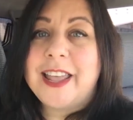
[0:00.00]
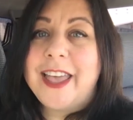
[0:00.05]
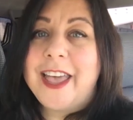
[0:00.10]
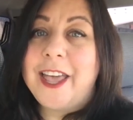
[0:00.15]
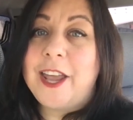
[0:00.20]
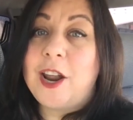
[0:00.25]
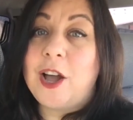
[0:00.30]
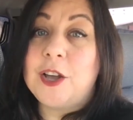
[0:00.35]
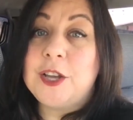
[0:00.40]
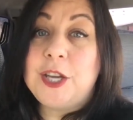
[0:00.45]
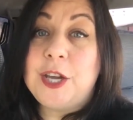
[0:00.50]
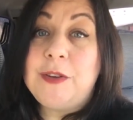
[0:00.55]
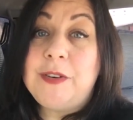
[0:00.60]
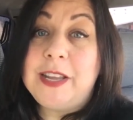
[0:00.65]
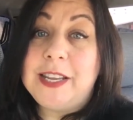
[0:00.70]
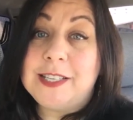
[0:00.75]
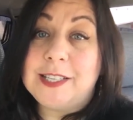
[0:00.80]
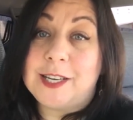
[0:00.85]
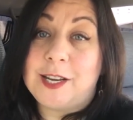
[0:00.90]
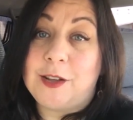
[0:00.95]
And all you
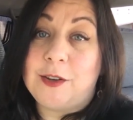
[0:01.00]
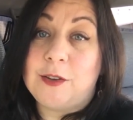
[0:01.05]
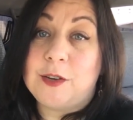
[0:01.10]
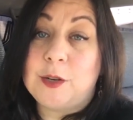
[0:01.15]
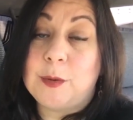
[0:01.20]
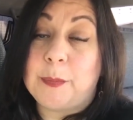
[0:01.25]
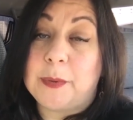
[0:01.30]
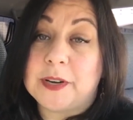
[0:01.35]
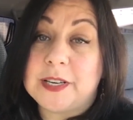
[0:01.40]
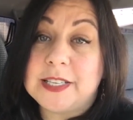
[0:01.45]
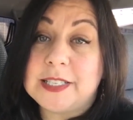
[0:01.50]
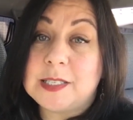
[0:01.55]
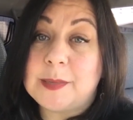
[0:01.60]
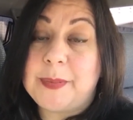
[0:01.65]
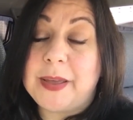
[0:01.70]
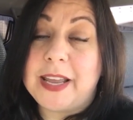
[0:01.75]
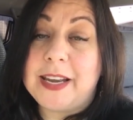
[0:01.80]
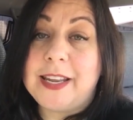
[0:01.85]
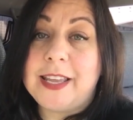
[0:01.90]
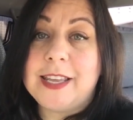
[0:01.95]
need to do to
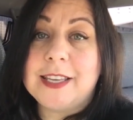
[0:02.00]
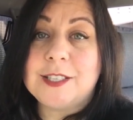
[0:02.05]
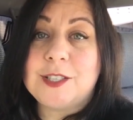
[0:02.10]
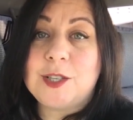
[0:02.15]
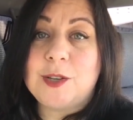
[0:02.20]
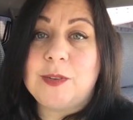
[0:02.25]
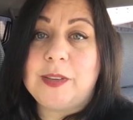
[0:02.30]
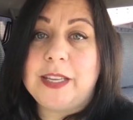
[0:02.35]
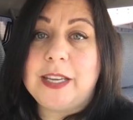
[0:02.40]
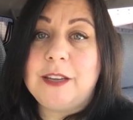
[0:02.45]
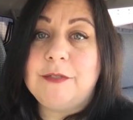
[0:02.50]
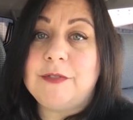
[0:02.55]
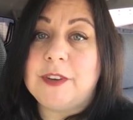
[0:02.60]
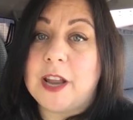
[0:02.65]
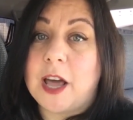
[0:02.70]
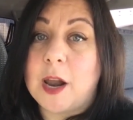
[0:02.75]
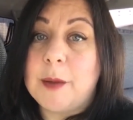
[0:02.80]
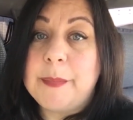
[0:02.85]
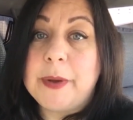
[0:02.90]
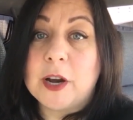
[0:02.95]
participate is to leave
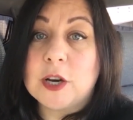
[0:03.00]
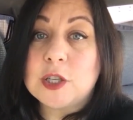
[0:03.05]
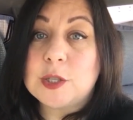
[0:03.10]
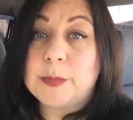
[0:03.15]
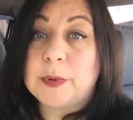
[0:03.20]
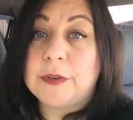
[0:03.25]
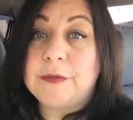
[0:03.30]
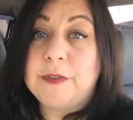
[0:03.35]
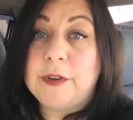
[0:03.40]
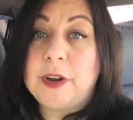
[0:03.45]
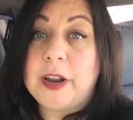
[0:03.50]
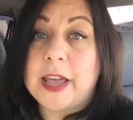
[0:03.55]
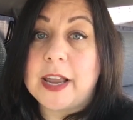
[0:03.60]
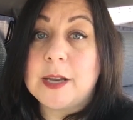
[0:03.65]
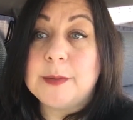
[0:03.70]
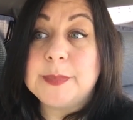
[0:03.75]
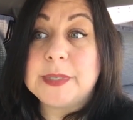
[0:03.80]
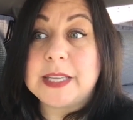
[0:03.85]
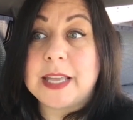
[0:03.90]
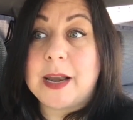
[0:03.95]
non-perishable food
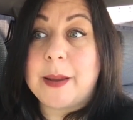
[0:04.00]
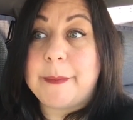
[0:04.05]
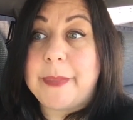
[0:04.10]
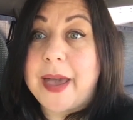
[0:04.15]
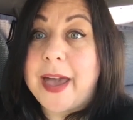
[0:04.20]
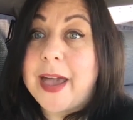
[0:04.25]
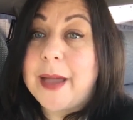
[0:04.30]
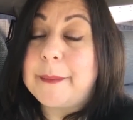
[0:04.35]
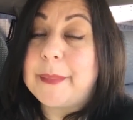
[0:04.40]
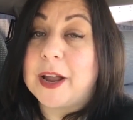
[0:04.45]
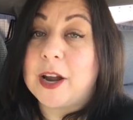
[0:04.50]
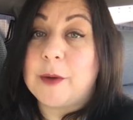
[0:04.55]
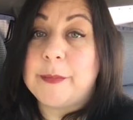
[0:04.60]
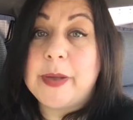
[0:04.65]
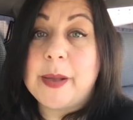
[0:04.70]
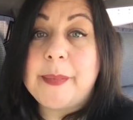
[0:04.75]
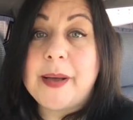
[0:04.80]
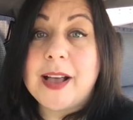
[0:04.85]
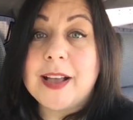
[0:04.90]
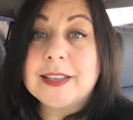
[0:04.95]
items in a bag by your
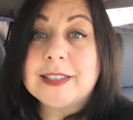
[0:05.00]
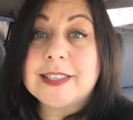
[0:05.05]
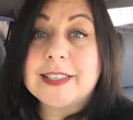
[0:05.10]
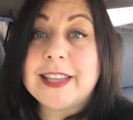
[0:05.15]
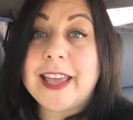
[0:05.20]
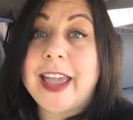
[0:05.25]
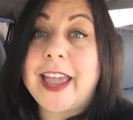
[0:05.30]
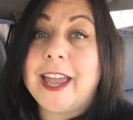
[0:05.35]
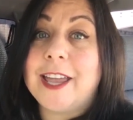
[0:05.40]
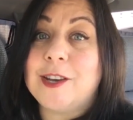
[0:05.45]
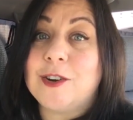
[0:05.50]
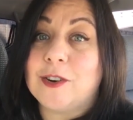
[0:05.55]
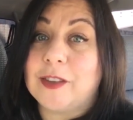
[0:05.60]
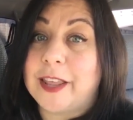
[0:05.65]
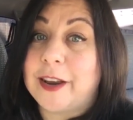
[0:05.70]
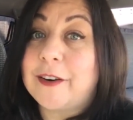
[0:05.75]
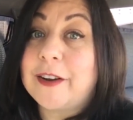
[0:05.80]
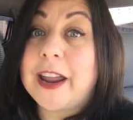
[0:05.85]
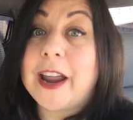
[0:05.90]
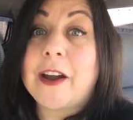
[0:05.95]
mailbox, and your
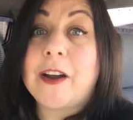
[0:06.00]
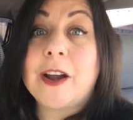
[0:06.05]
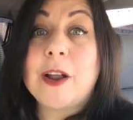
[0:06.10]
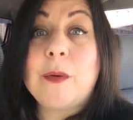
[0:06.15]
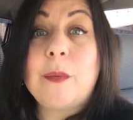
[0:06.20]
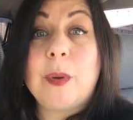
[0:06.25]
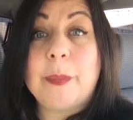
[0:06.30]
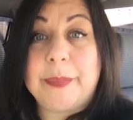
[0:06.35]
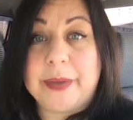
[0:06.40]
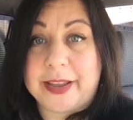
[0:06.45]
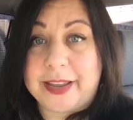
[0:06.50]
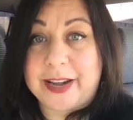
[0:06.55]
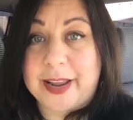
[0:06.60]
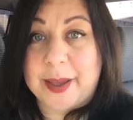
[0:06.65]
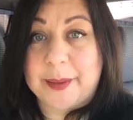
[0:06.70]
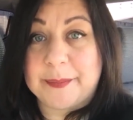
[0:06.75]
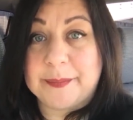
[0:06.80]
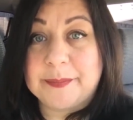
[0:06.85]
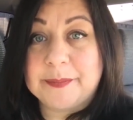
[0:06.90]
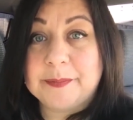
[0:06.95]
letter carrier will pick it
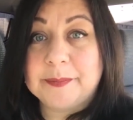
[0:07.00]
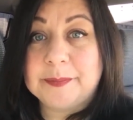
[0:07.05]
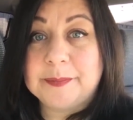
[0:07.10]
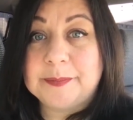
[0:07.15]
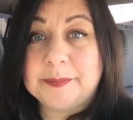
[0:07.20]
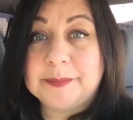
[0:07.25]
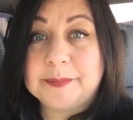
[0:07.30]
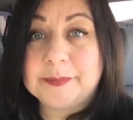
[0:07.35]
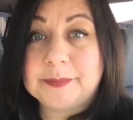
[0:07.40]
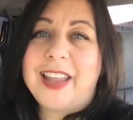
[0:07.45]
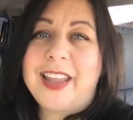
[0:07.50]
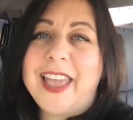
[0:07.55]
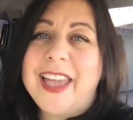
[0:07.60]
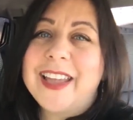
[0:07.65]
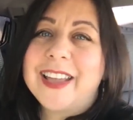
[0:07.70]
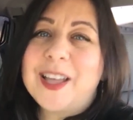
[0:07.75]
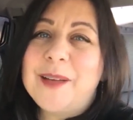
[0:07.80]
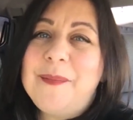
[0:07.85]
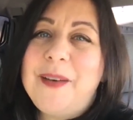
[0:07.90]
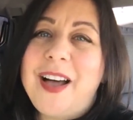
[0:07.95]
up.
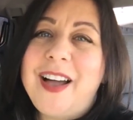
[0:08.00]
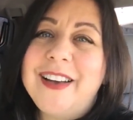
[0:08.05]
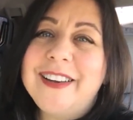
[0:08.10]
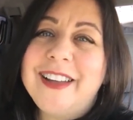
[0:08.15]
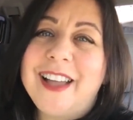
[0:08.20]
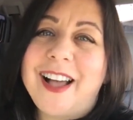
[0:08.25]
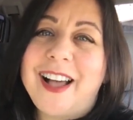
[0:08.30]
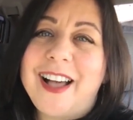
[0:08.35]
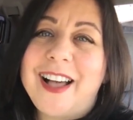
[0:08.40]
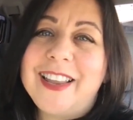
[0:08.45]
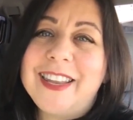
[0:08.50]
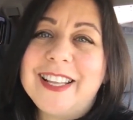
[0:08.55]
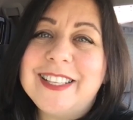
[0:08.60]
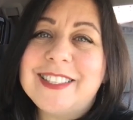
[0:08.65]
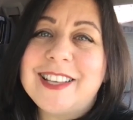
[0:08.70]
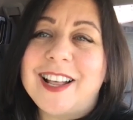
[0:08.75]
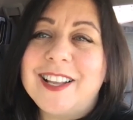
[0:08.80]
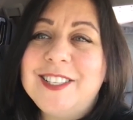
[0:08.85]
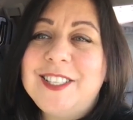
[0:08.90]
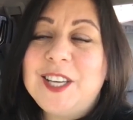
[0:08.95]
Come on, y'all.
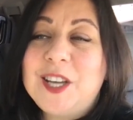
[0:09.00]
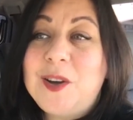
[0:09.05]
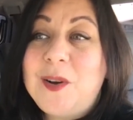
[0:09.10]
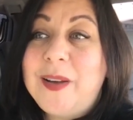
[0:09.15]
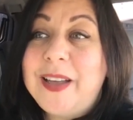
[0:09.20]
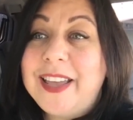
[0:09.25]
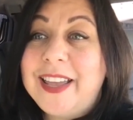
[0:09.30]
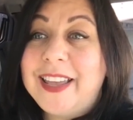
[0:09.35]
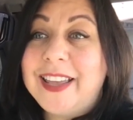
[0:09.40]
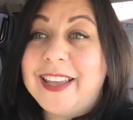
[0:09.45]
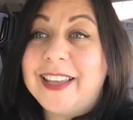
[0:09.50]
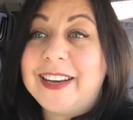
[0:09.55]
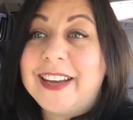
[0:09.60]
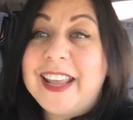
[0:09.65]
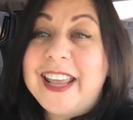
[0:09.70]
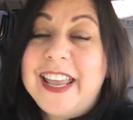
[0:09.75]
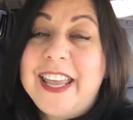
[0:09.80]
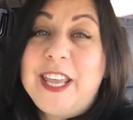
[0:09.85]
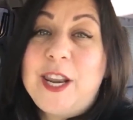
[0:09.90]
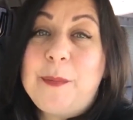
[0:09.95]
Let's all do it.
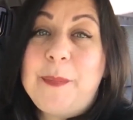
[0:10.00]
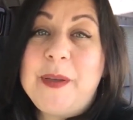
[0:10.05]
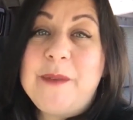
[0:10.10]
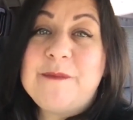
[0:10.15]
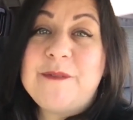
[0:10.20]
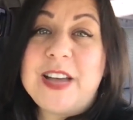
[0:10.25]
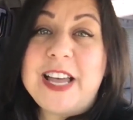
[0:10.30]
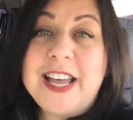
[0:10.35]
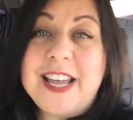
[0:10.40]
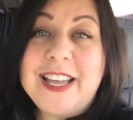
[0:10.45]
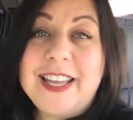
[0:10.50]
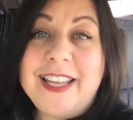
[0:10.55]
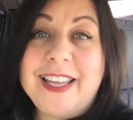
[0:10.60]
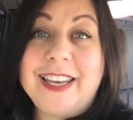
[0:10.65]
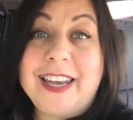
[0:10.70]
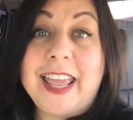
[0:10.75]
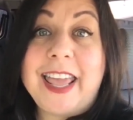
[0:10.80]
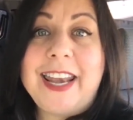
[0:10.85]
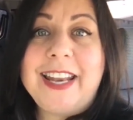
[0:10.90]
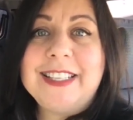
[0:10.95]
It'll be
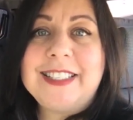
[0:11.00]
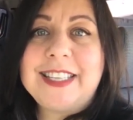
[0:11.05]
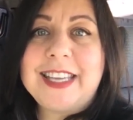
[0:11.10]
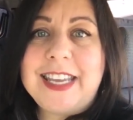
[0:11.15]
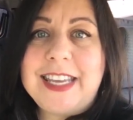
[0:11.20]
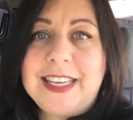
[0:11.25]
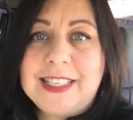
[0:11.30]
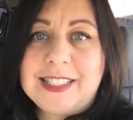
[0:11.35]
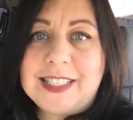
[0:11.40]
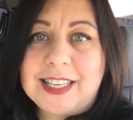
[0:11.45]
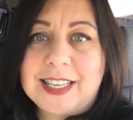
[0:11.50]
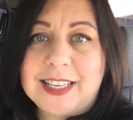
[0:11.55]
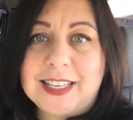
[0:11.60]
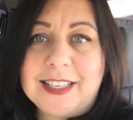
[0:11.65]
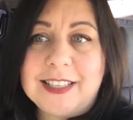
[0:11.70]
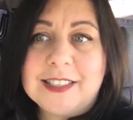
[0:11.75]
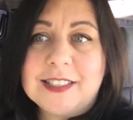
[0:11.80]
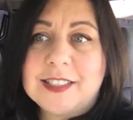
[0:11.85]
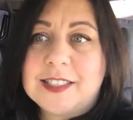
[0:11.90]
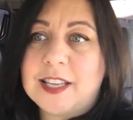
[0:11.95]
fun, and it's easy.
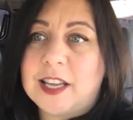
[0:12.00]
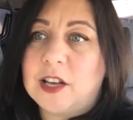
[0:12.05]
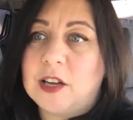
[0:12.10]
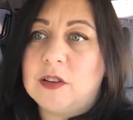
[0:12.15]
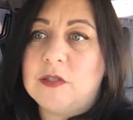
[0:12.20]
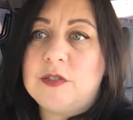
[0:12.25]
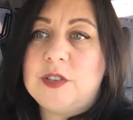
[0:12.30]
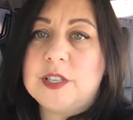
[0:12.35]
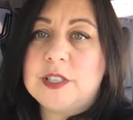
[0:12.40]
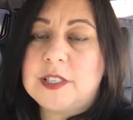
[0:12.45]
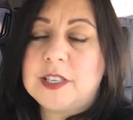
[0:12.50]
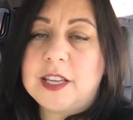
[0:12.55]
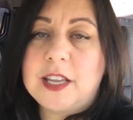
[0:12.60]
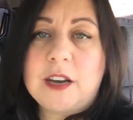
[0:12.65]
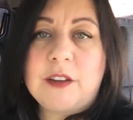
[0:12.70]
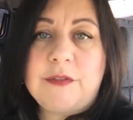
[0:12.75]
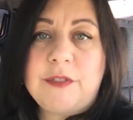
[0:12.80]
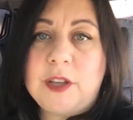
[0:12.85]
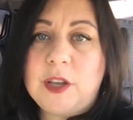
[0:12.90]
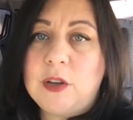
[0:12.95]
So just
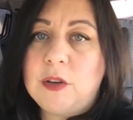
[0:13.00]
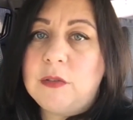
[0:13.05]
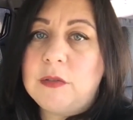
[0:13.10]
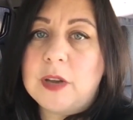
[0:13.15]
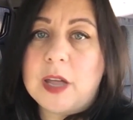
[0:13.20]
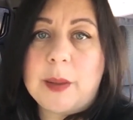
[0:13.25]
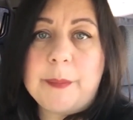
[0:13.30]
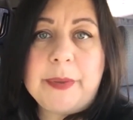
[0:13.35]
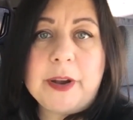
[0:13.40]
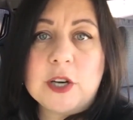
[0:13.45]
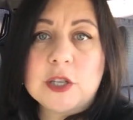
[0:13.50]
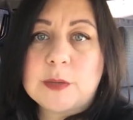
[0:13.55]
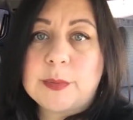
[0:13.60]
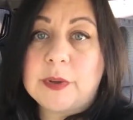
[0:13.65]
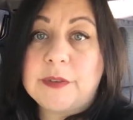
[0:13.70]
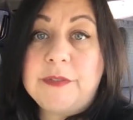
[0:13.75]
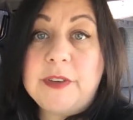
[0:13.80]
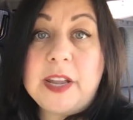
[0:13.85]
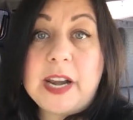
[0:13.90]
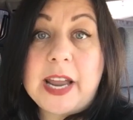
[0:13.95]
get a few
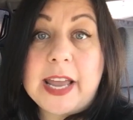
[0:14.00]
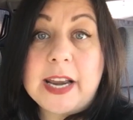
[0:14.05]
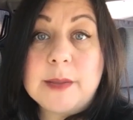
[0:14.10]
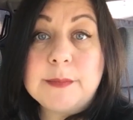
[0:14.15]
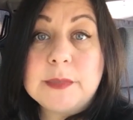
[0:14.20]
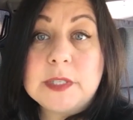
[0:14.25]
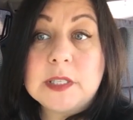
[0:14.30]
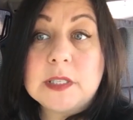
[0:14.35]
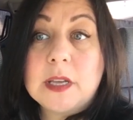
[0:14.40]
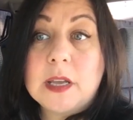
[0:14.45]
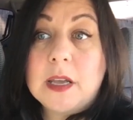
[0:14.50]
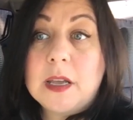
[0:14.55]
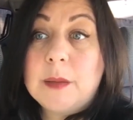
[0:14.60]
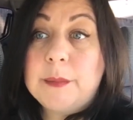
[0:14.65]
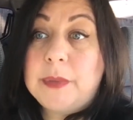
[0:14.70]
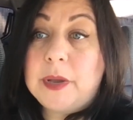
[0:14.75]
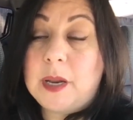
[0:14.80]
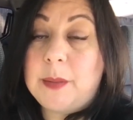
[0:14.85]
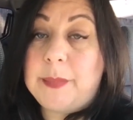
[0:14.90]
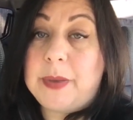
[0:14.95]
non-perishable food items,
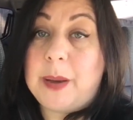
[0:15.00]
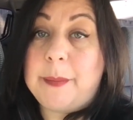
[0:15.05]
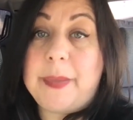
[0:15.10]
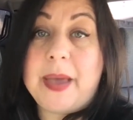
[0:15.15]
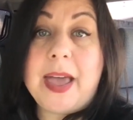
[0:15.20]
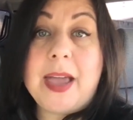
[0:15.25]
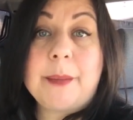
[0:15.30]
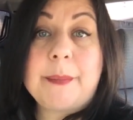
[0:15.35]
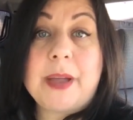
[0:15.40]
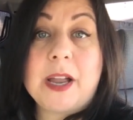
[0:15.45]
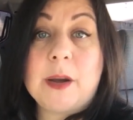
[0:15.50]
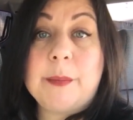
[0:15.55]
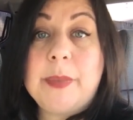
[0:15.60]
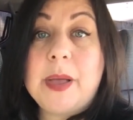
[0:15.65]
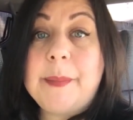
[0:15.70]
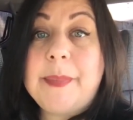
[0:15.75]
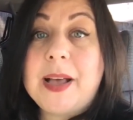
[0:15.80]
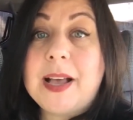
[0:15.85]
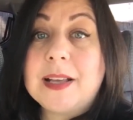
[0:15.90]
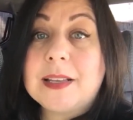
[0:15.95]
put them in a bag by your
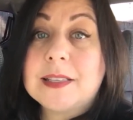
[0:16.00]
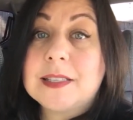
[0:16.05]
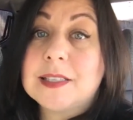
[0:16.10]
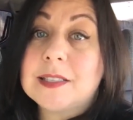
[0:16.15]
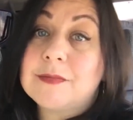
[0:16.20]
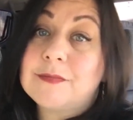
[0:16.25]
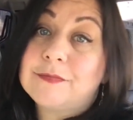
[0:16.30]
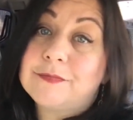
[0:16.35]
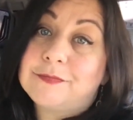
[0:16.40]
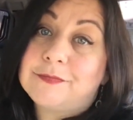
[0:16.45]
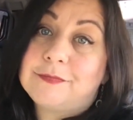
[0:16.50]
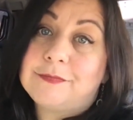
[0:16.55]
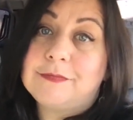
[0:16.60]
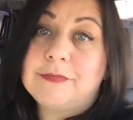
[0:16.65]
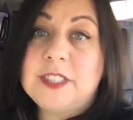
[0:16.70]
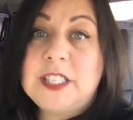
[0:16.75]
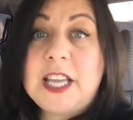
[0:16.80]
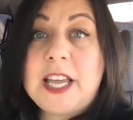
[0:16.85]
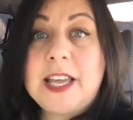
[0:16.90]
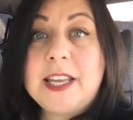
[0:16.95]
mailbox.
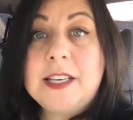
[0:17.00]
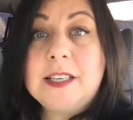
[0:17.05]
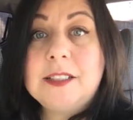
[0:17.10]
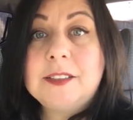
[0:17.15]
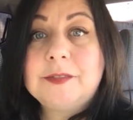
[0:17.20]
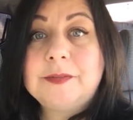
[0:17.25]
Done.